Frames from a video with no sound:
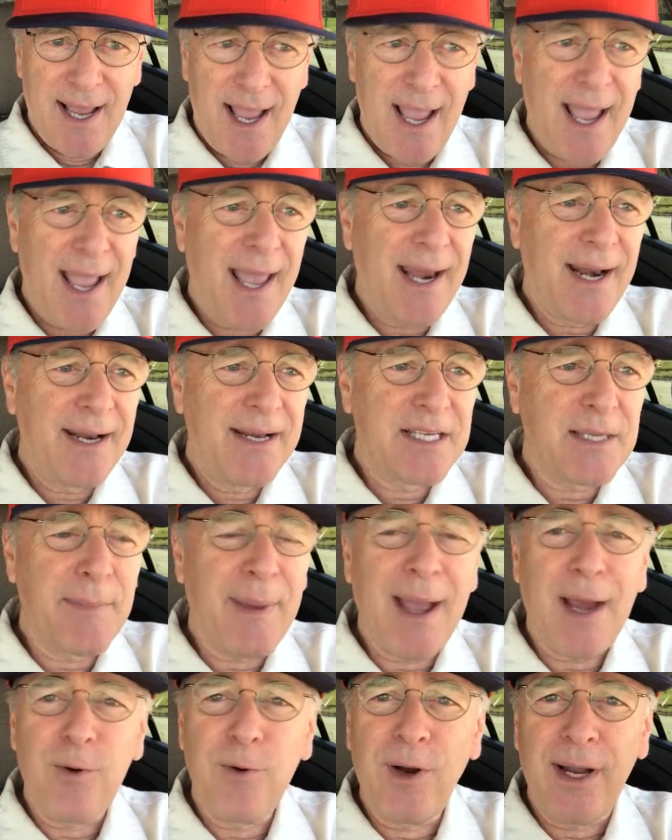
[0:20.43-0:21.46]
And it's
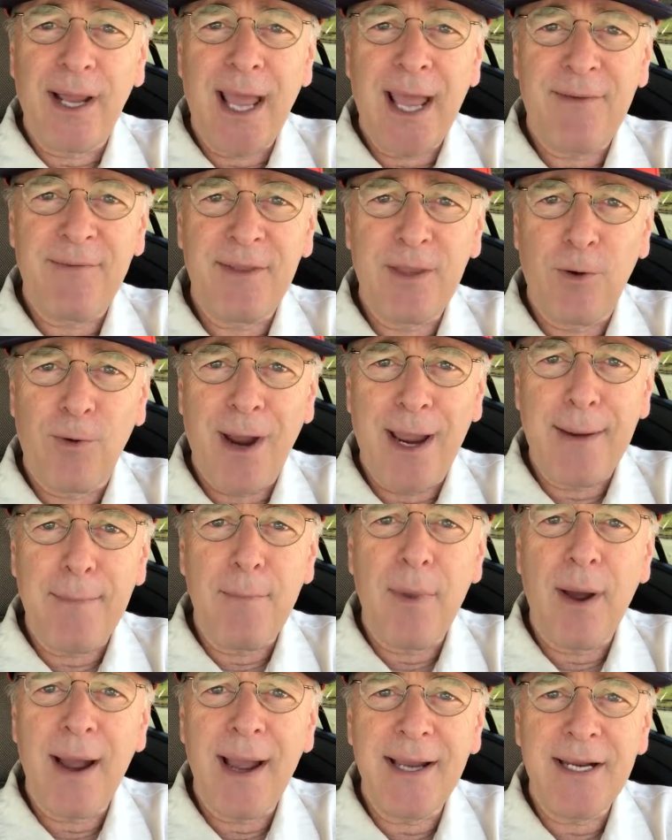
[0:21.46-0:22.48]
about really having the right
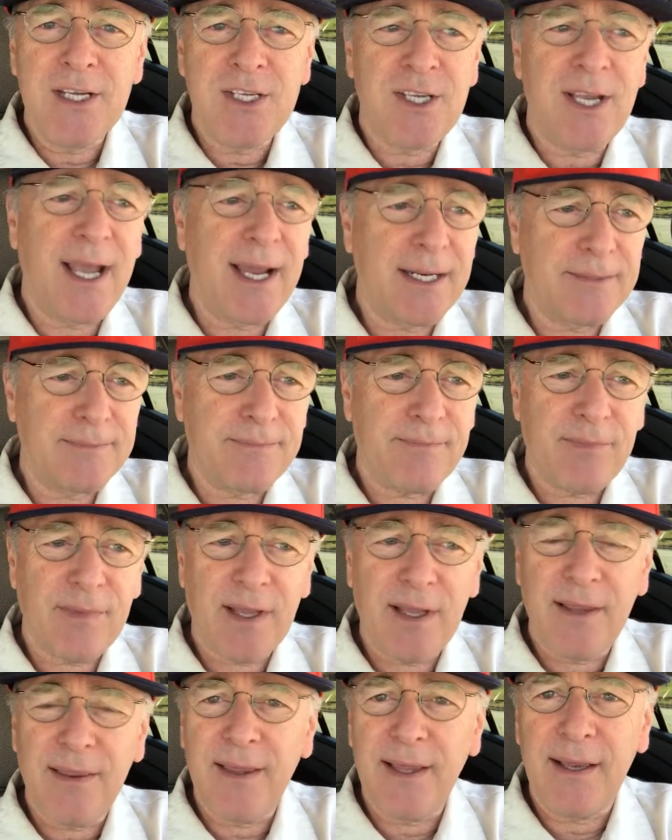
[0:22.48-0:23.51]
mindset,
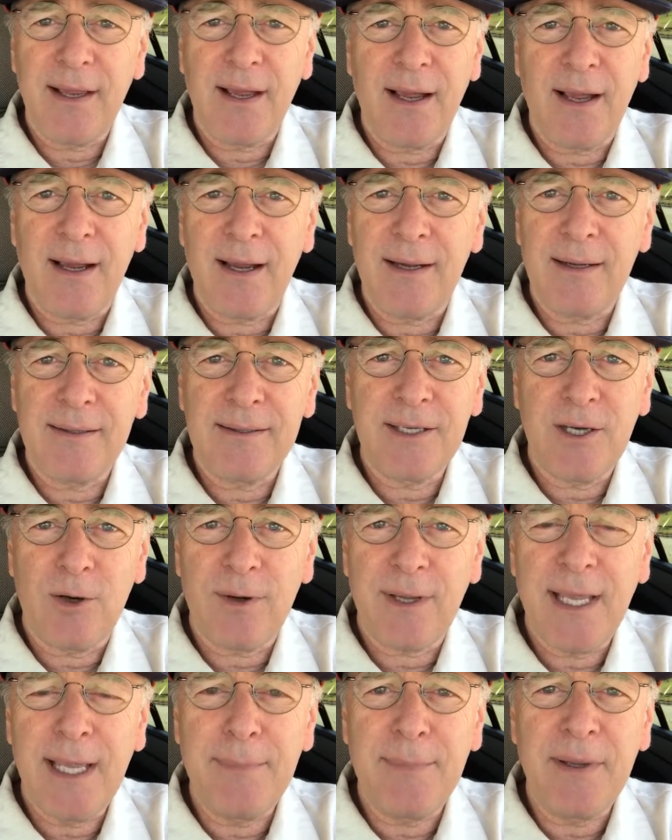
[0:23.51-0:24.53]
the, uh, you know,
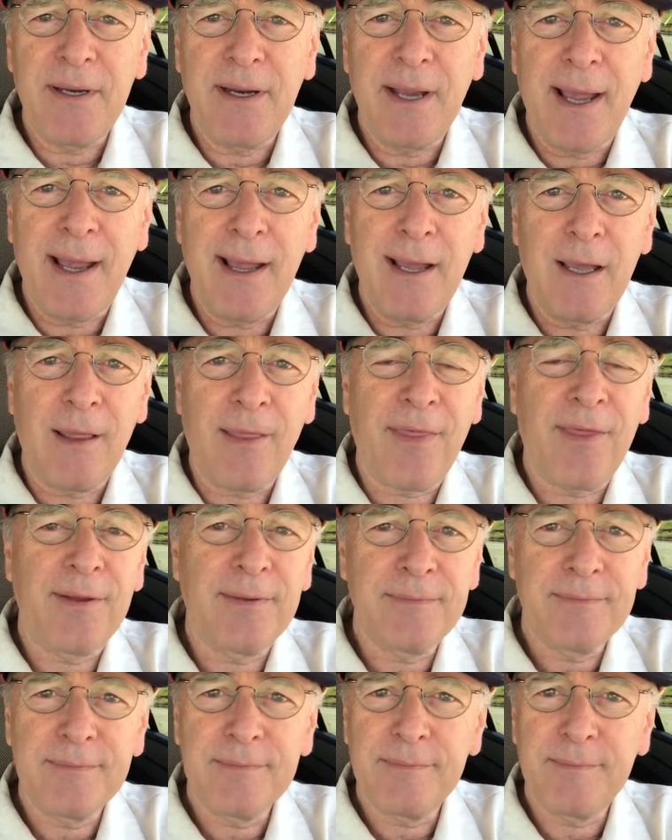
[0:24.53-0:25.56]
keeping your health,
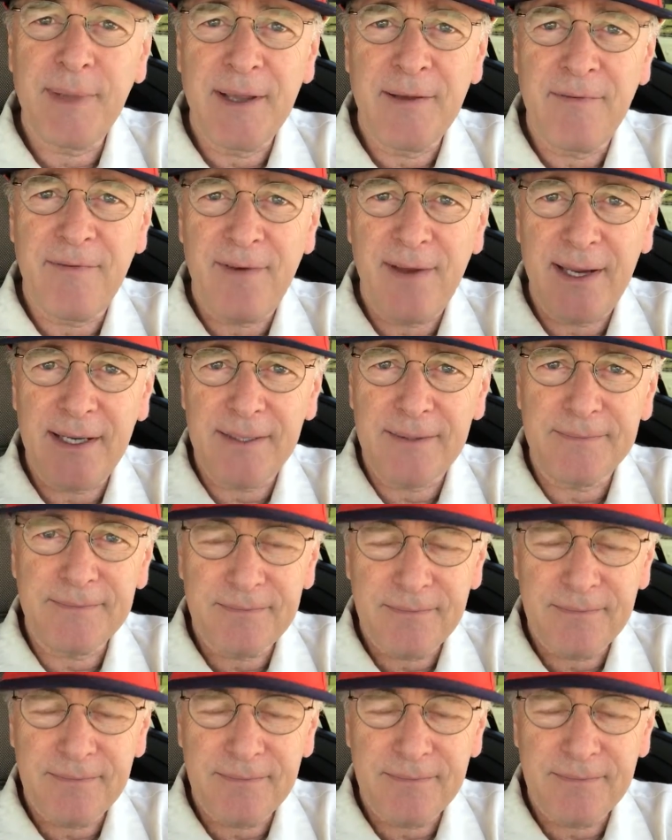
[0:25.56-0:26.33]
being fit,